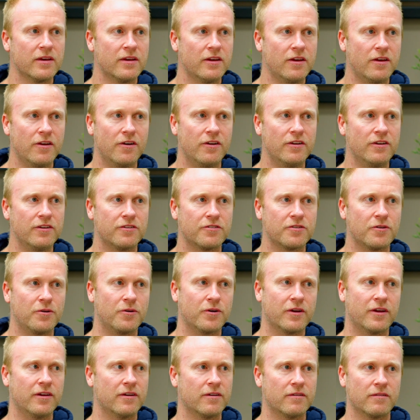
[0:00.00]
You're
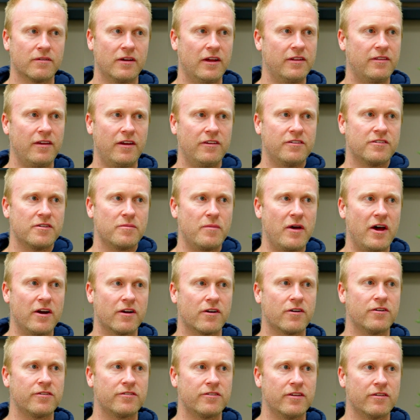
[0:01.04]
talking a decent amount of
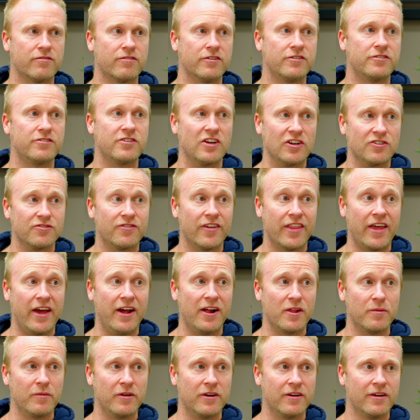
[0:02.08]
cost difference just for that
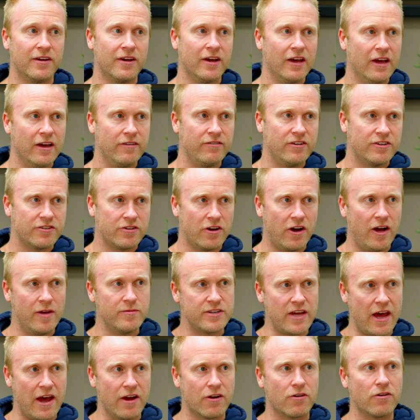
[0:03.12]
element. If you times
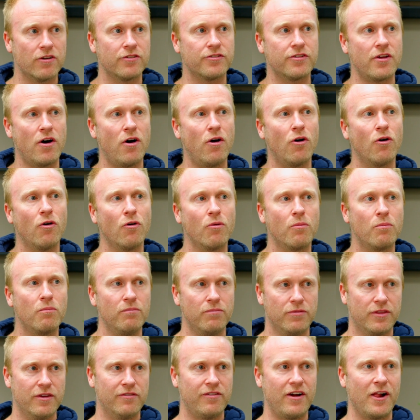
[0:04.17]
that across the whole
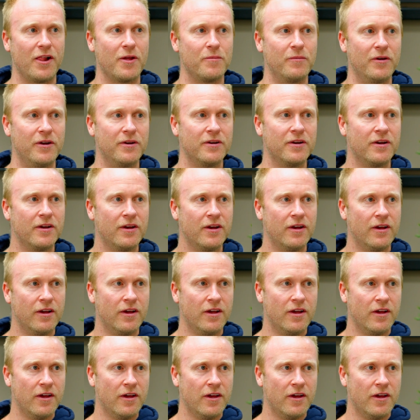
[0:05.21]
development.
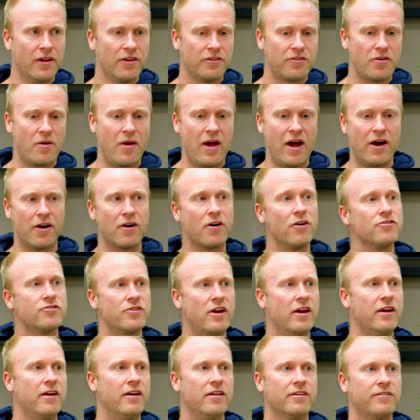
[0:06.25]
So our
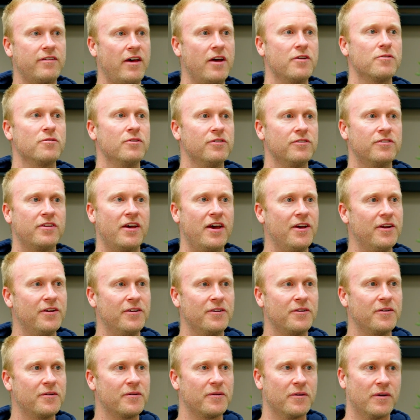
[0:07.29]
contract here is
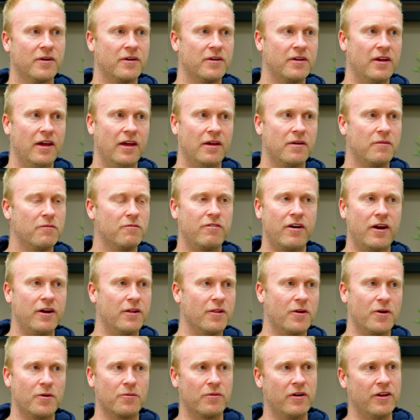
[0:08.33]
110, very
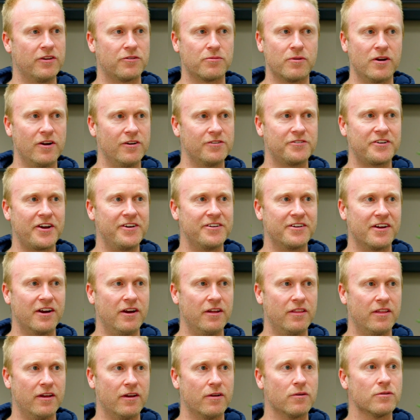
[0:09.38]
low risk. We're not changing
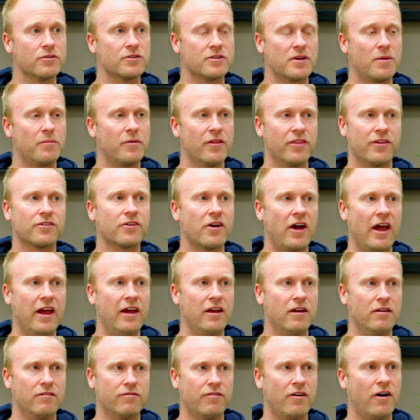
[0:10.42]
anything. Or someone that's got
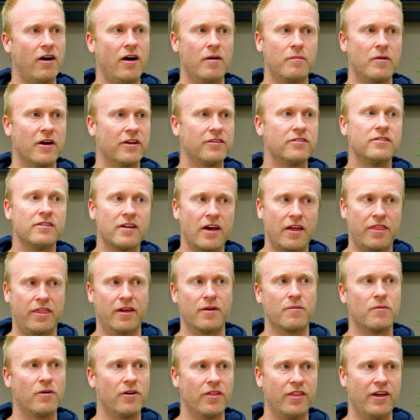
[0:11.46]
85, but it's
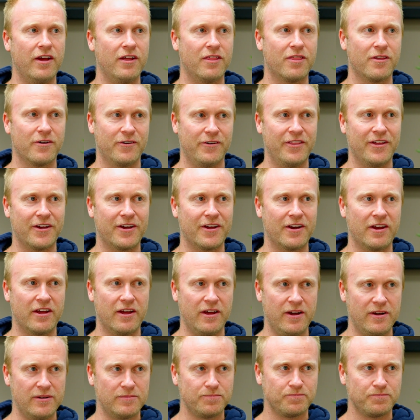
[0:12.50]
nothing what they thought they're going to get.